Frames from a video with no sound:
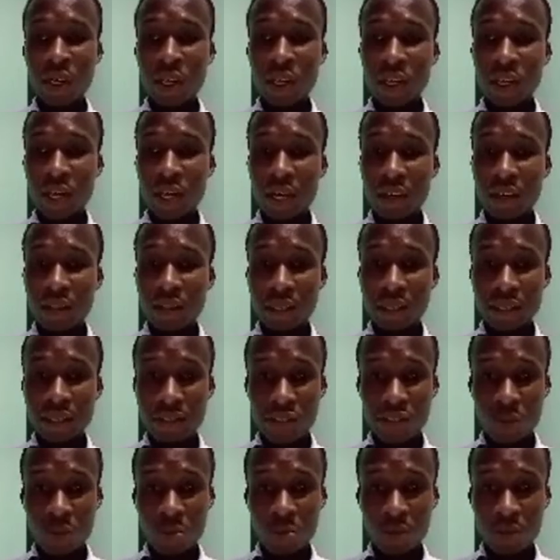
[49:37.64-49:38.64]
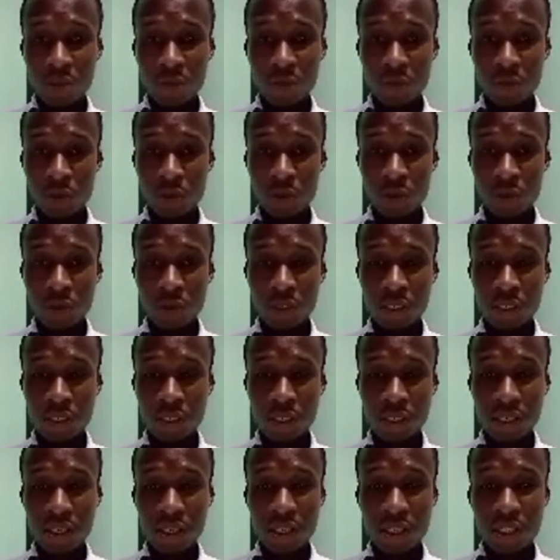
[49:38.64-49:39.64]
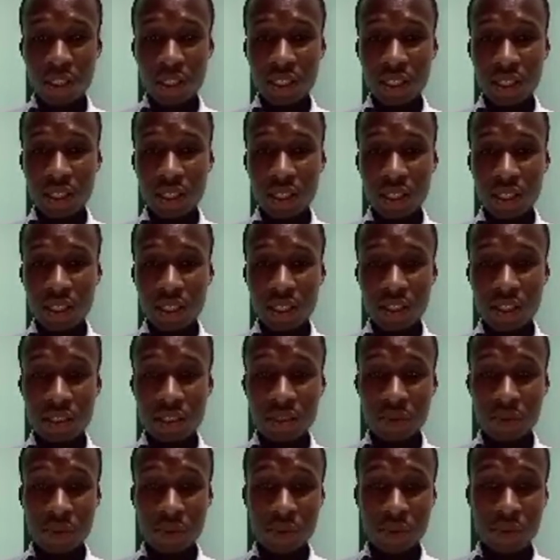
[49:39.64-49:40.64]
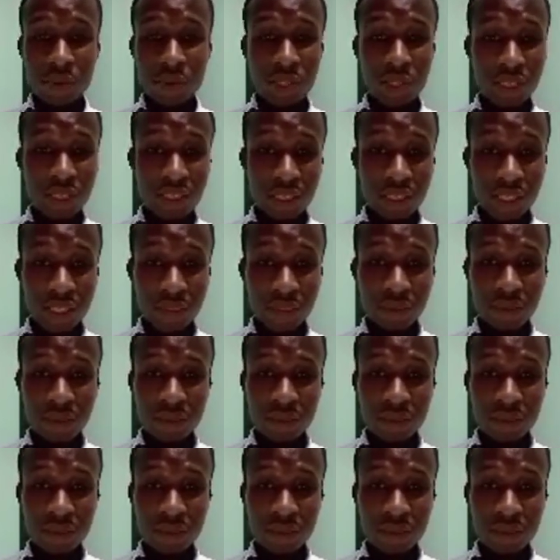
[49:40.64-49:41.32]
our next topic so today is 11th,